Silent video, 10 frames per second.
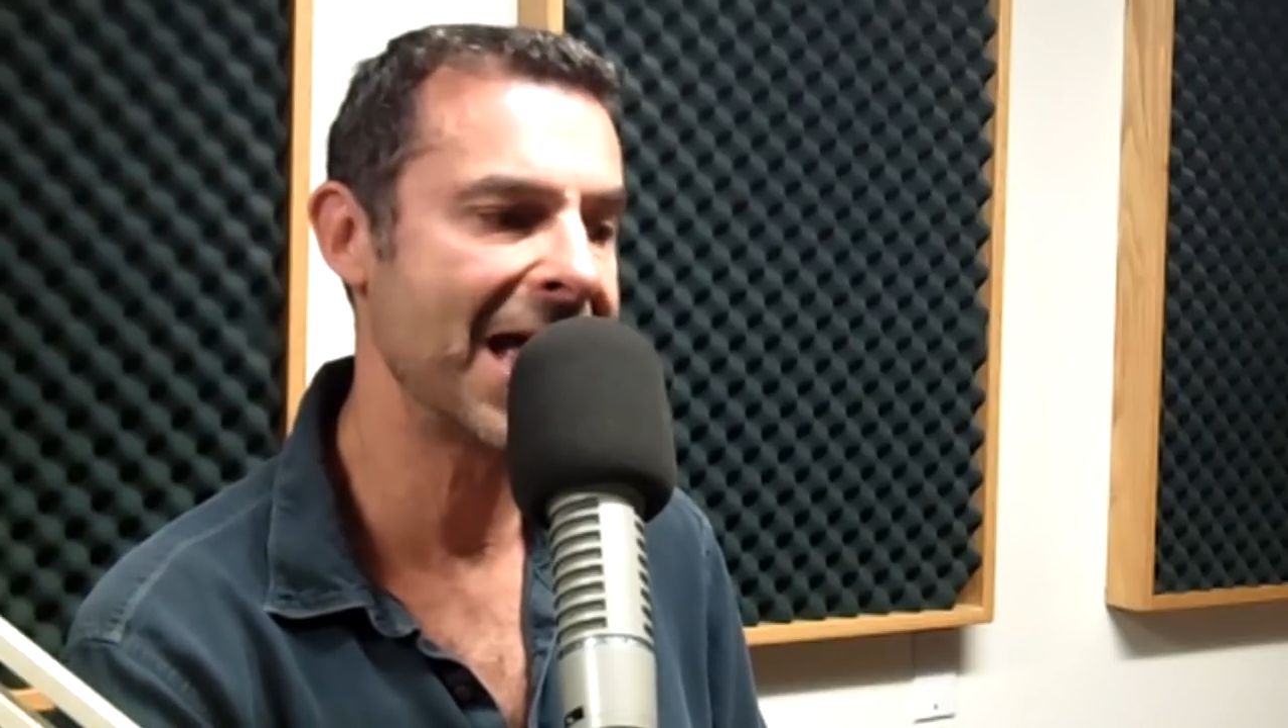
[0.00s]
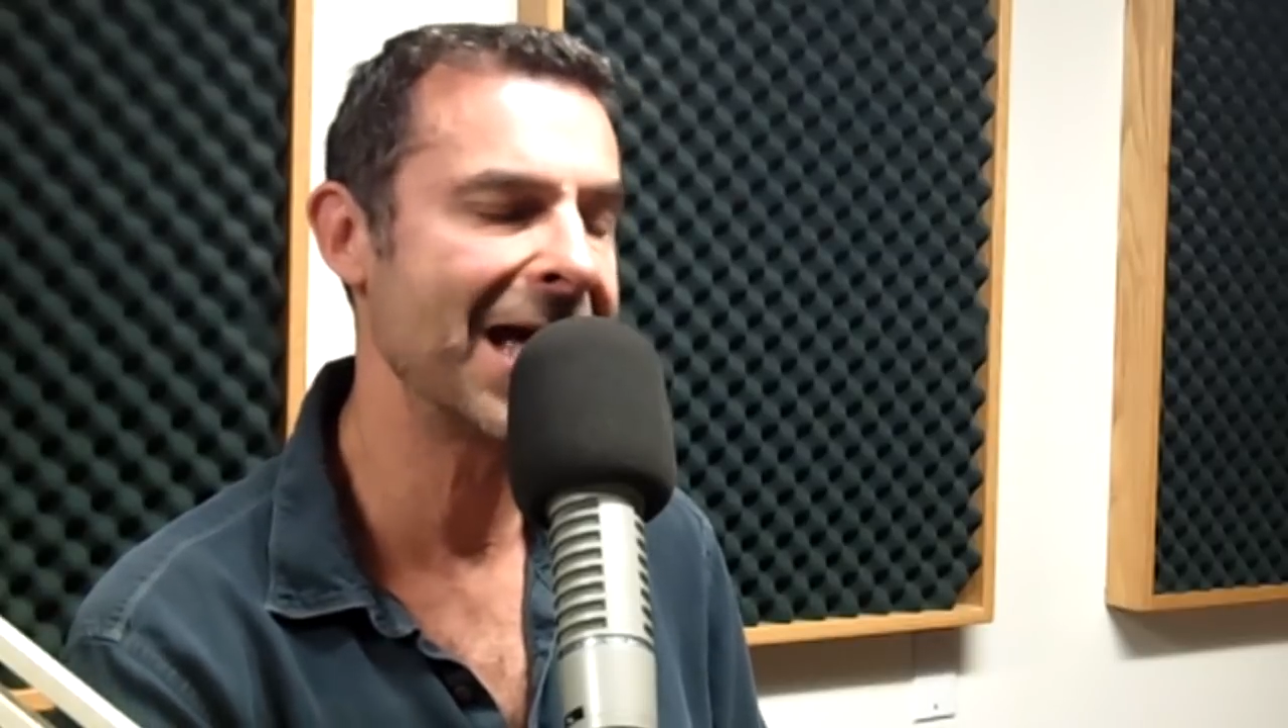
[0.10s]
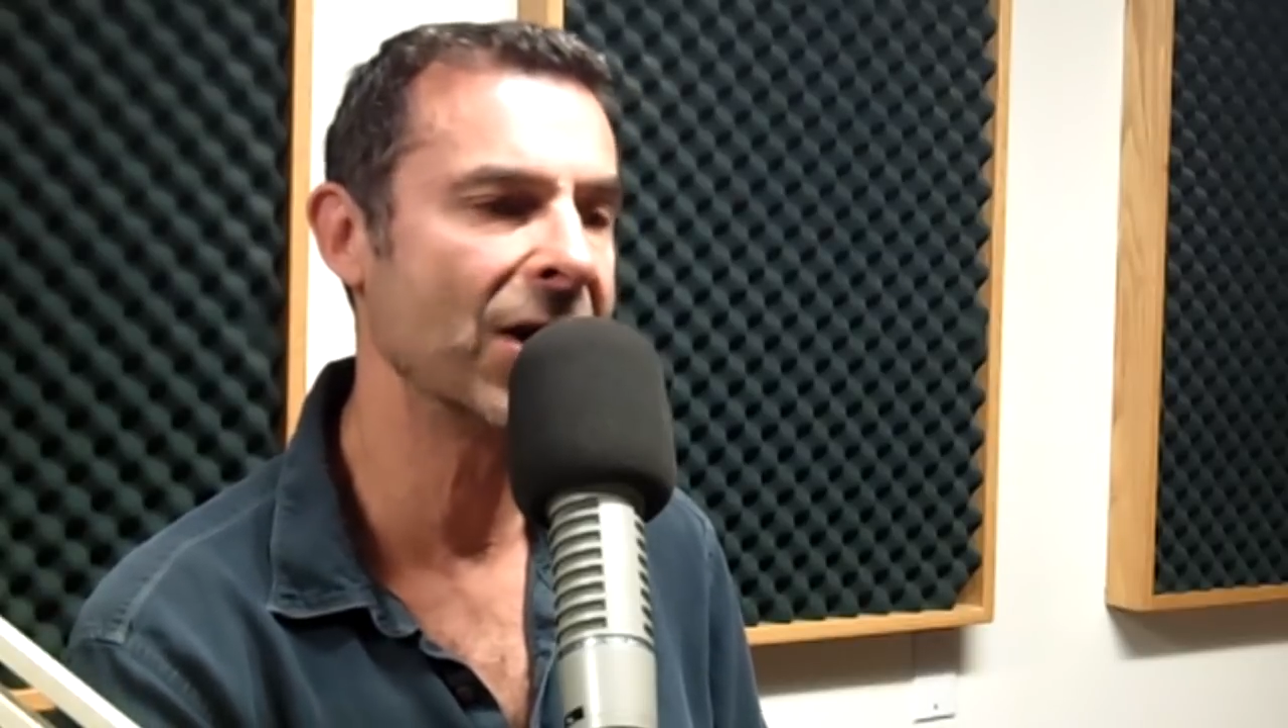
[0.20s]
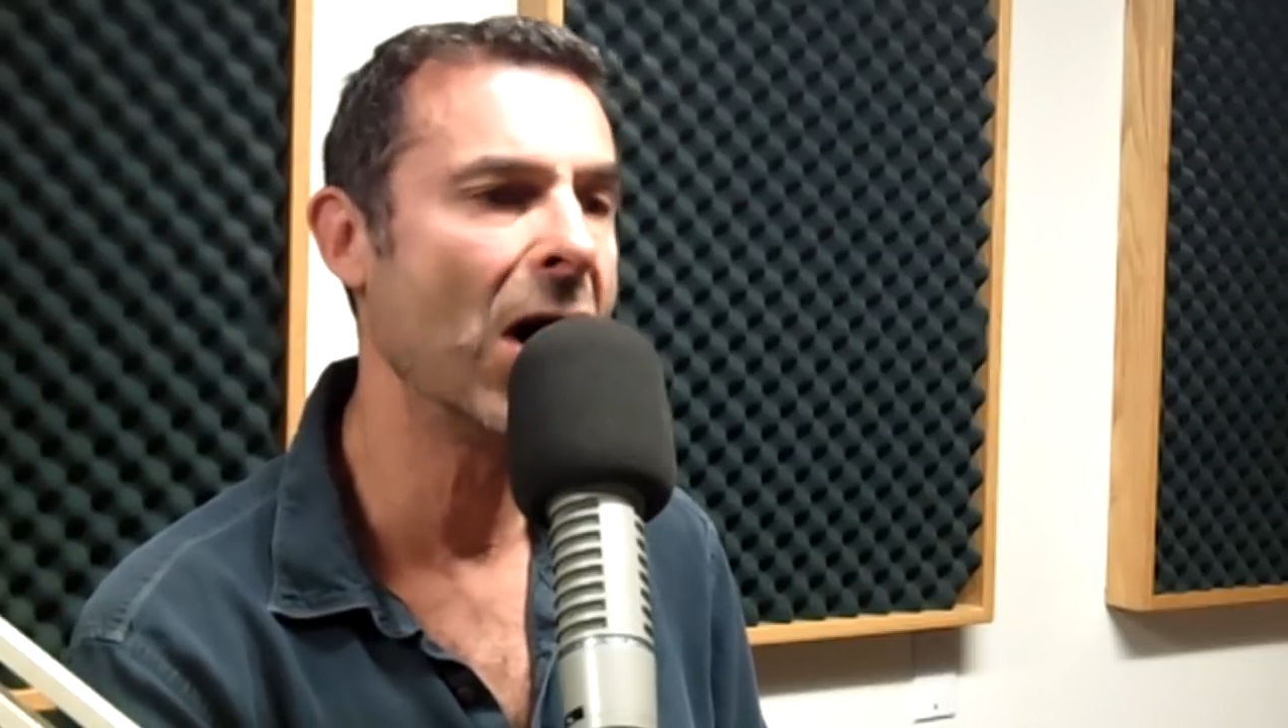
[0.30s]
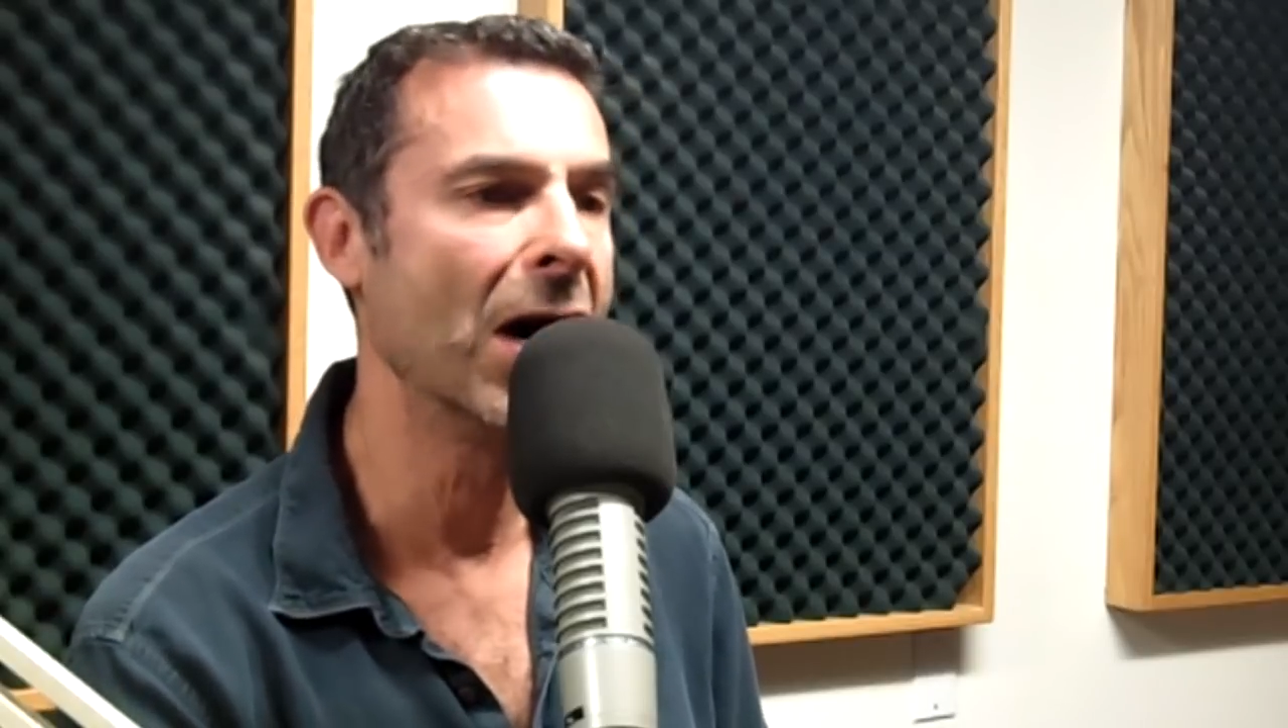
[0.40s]

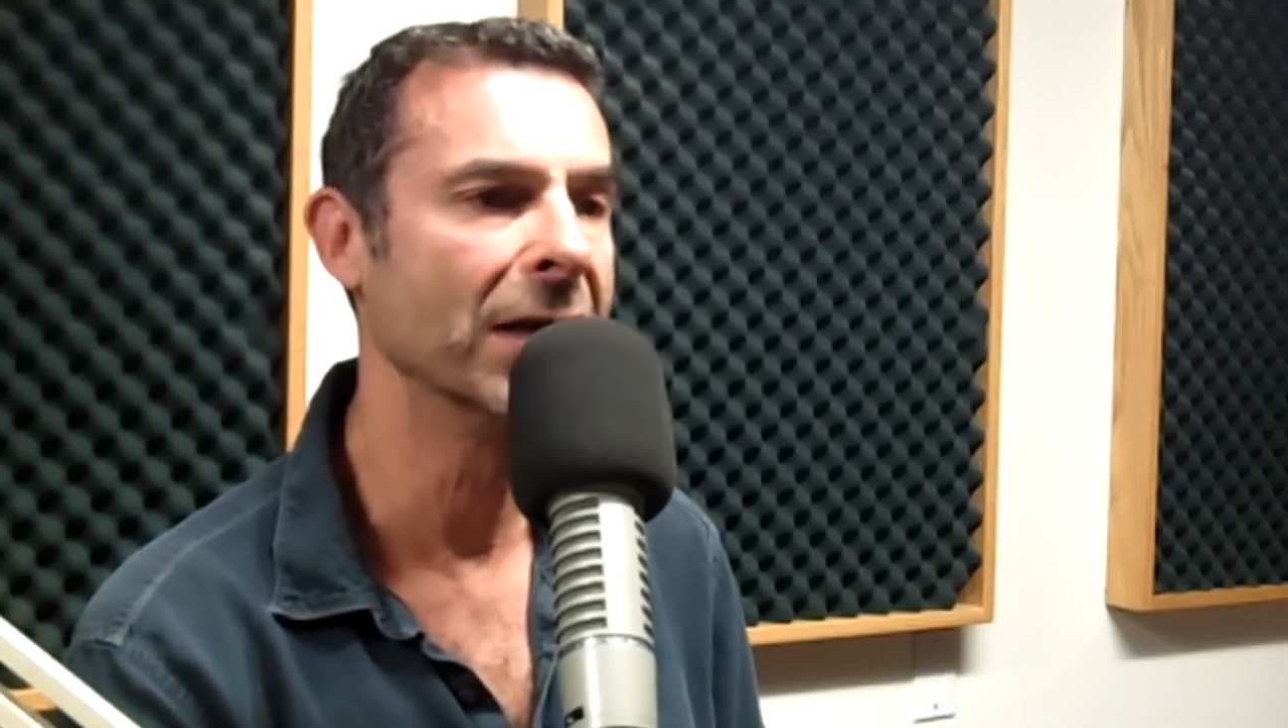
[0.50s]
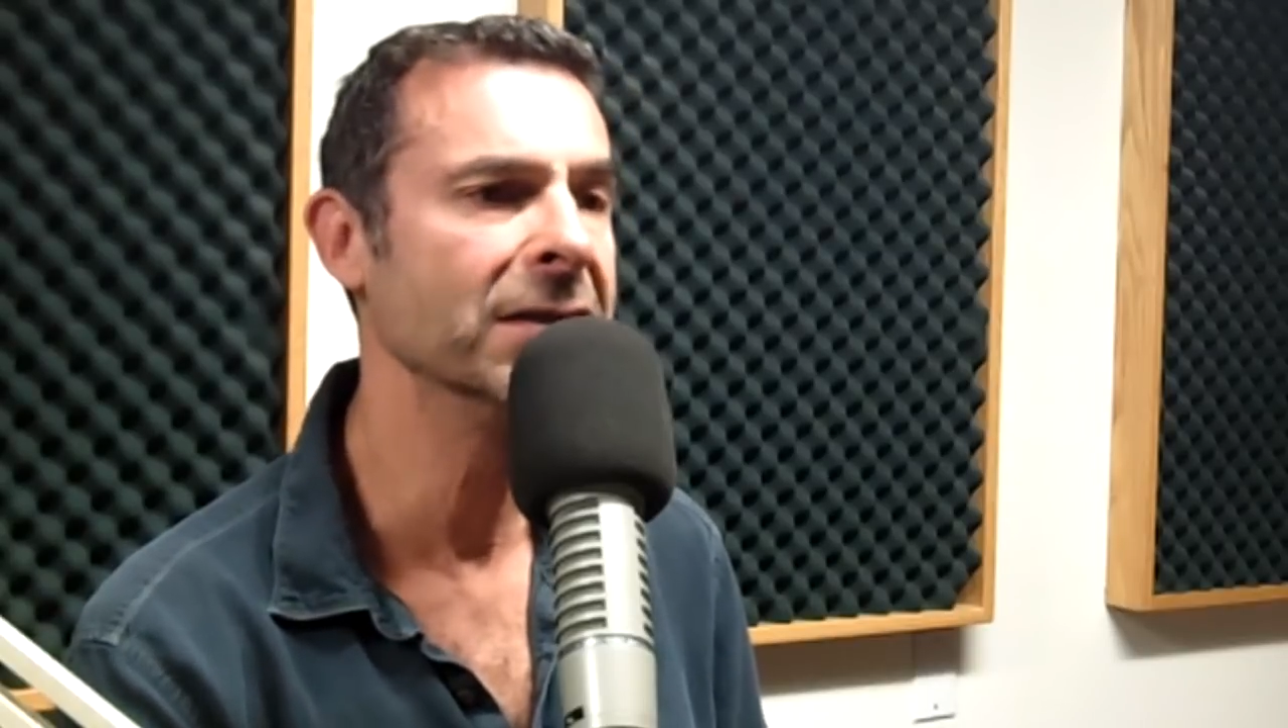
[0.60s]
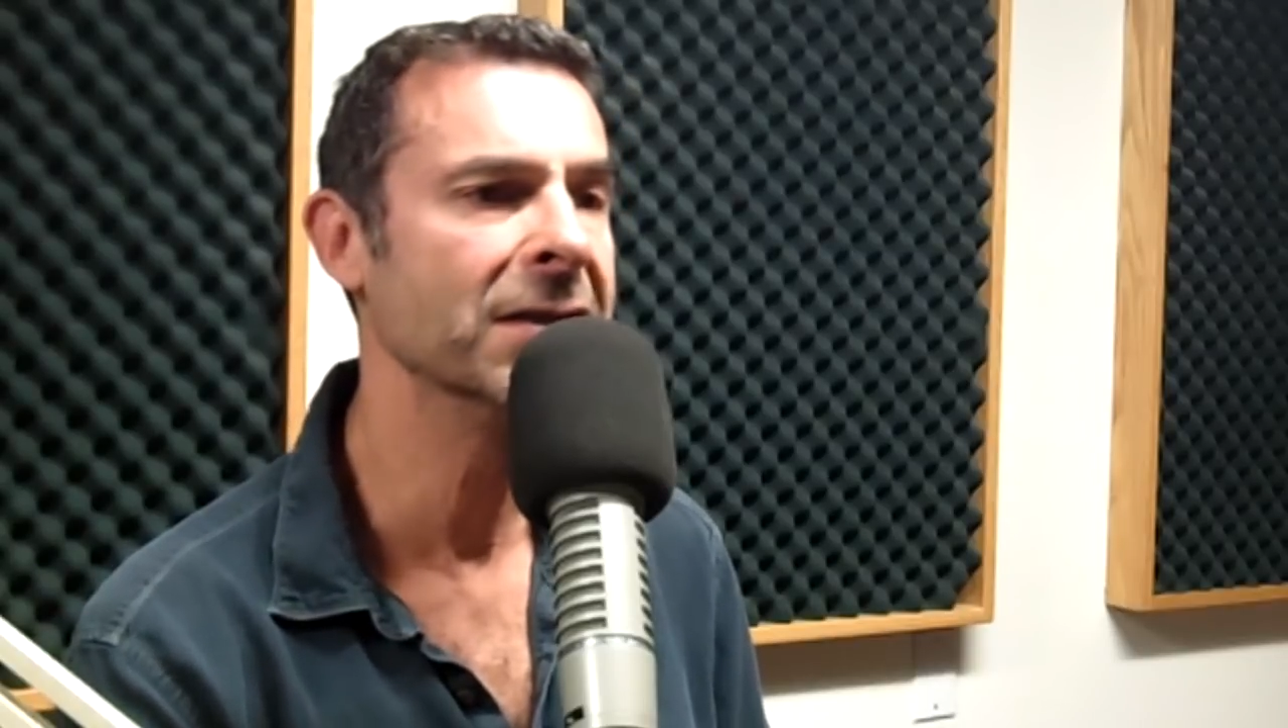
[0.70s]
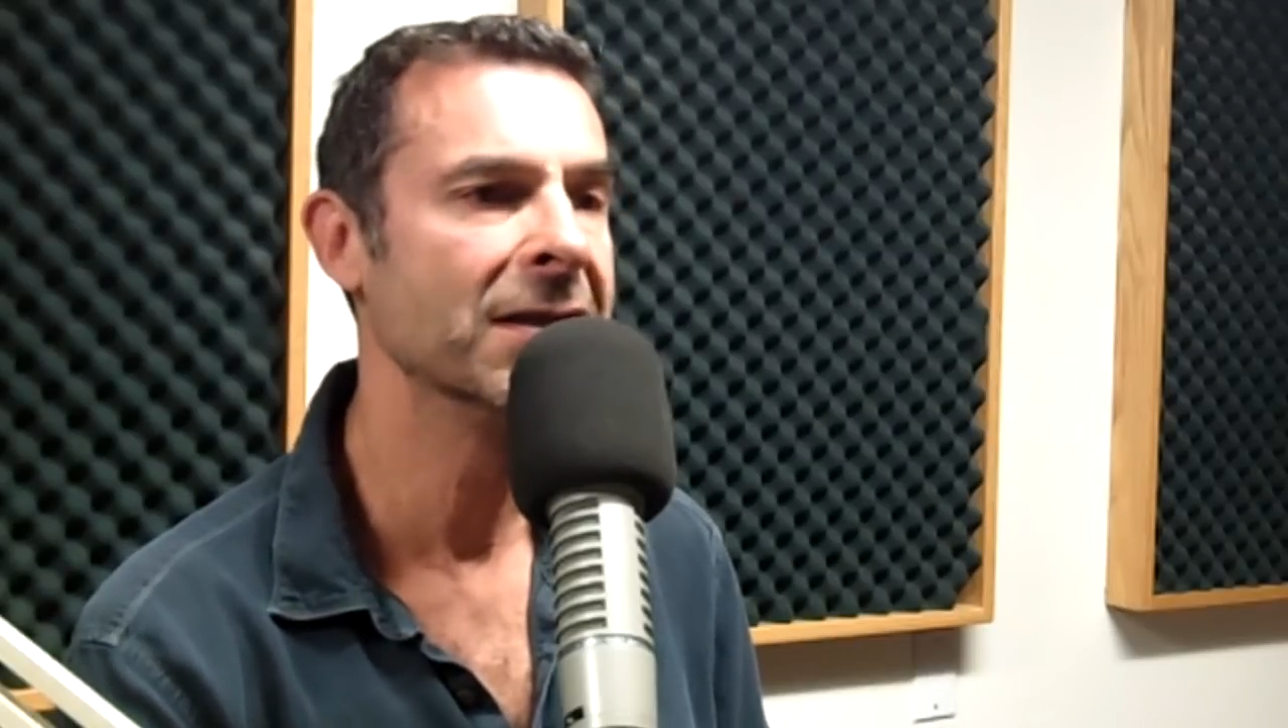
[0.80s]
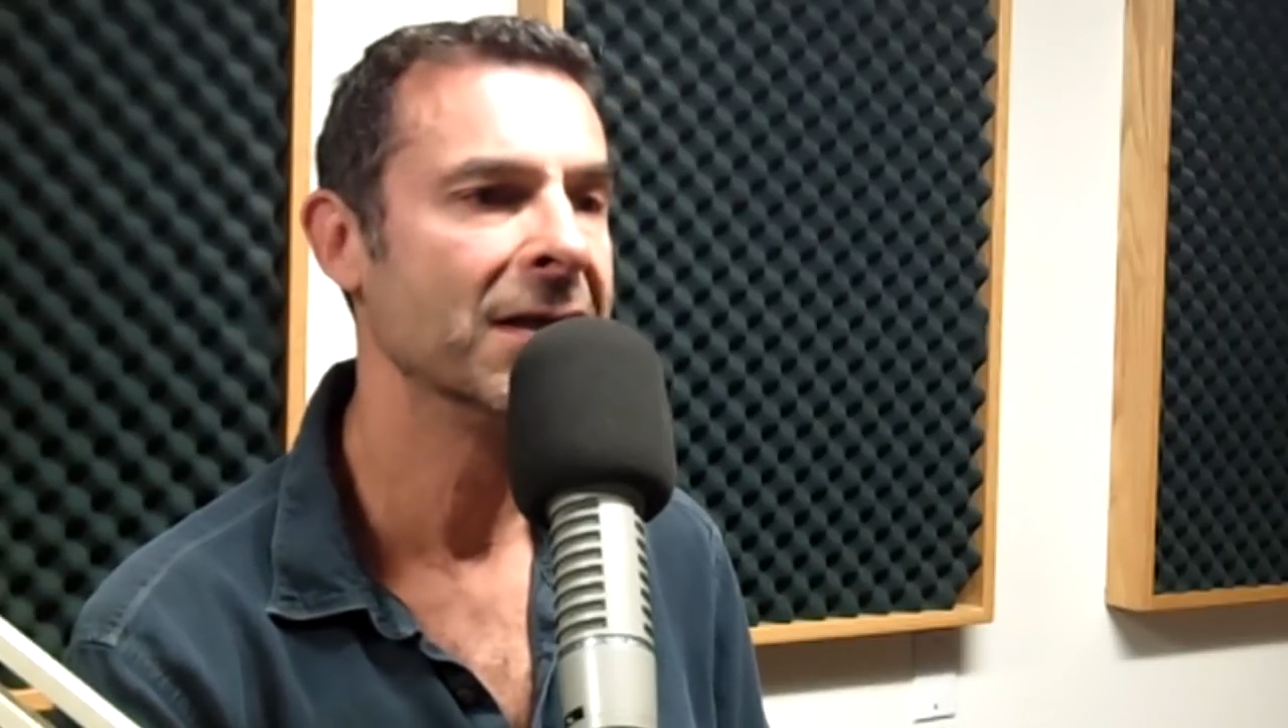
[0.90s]
that on,